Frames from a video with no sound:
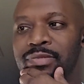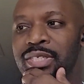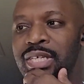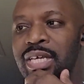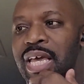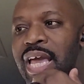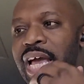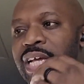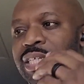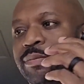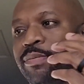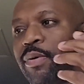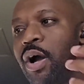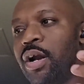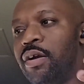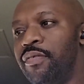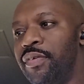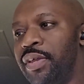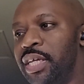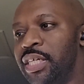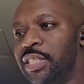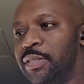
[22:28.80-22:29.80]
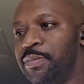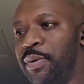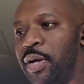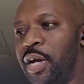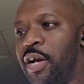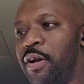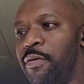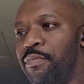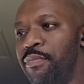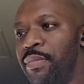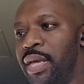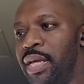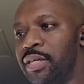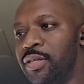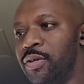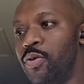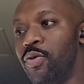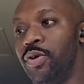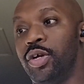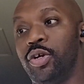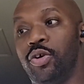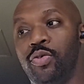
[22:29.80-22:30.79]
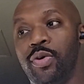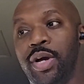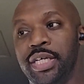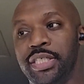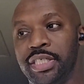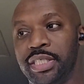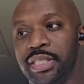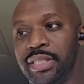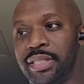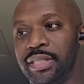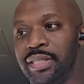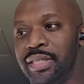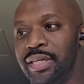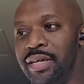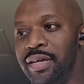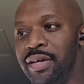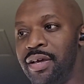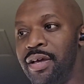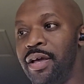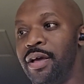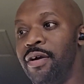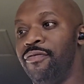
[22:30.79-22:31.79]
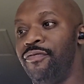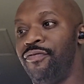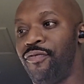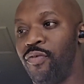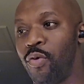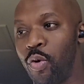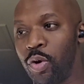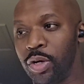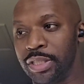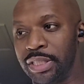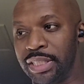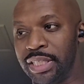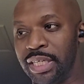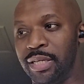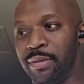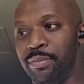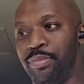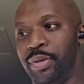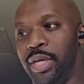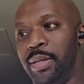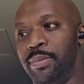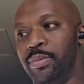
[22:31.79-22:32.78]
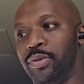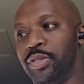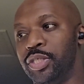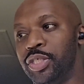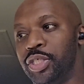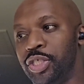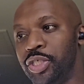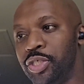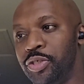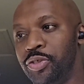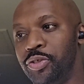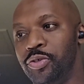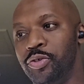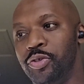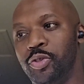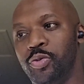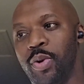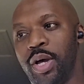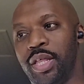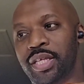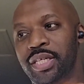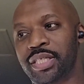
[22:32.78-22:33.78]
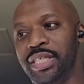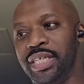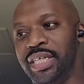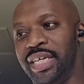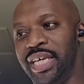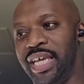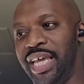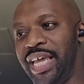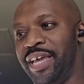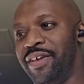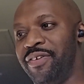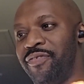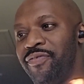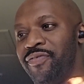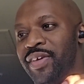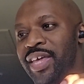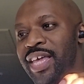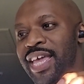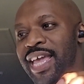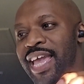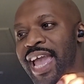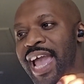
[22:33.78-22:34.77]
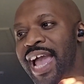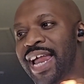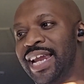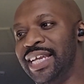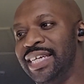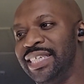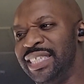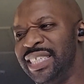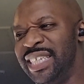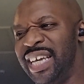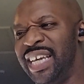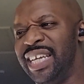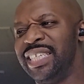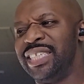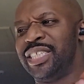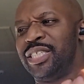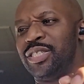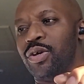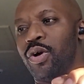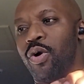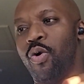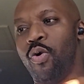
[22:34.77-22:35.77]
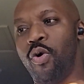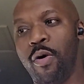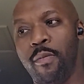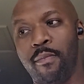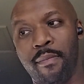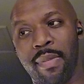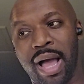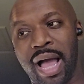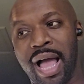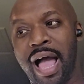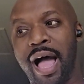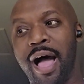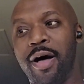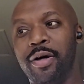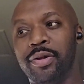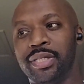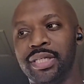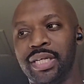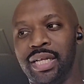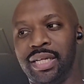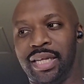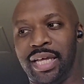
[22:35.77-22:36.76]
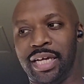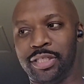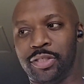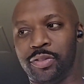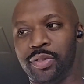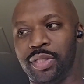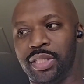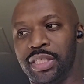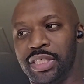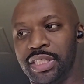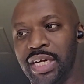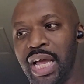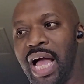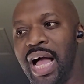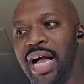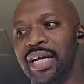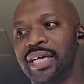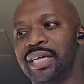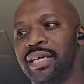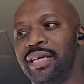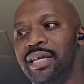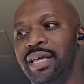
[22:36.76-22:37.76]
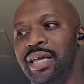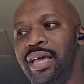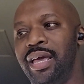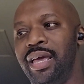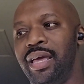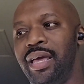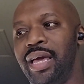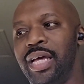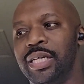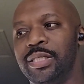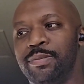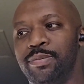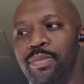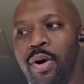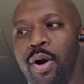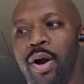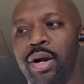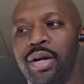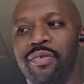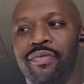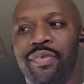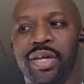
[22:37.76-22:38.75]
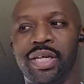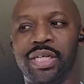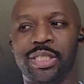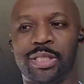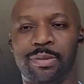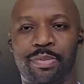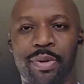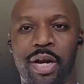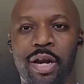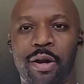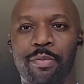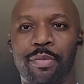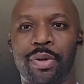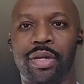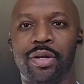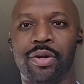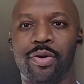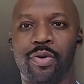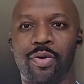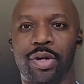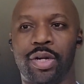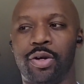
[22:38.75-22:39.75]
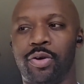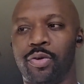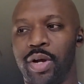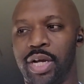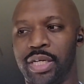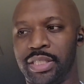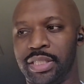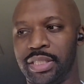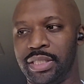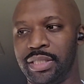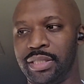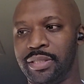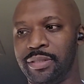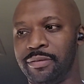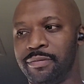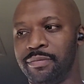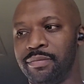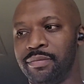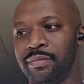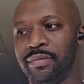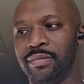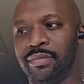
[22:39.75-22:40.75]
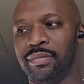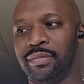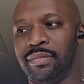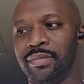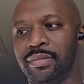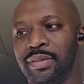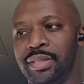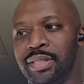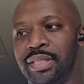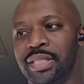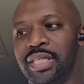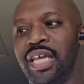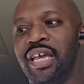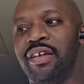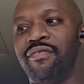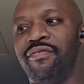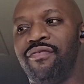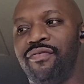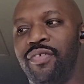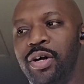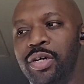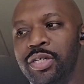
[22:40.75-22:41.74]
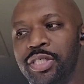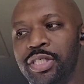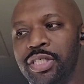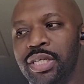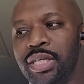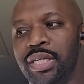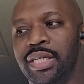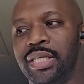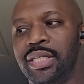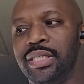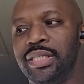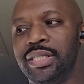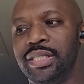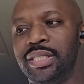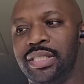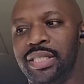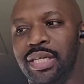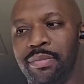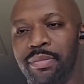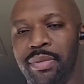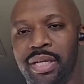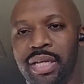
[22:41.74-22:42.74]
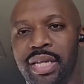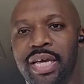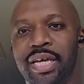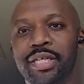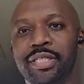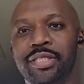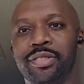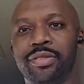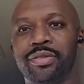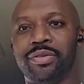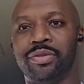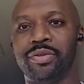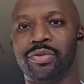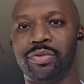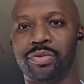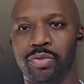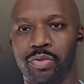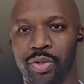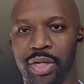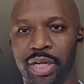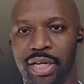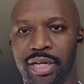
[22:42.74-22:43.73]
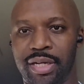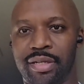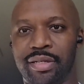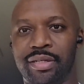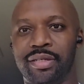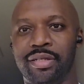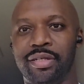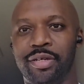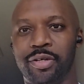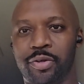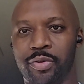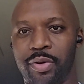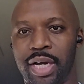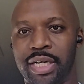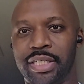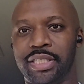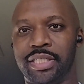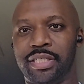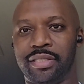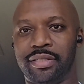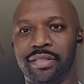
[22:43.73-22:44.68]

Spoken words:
as part of an experiment on aggression, forcing people to choose whether to give an intense or mild electric shock as part of an experiment on aggression. It functionally stimulates real aggression.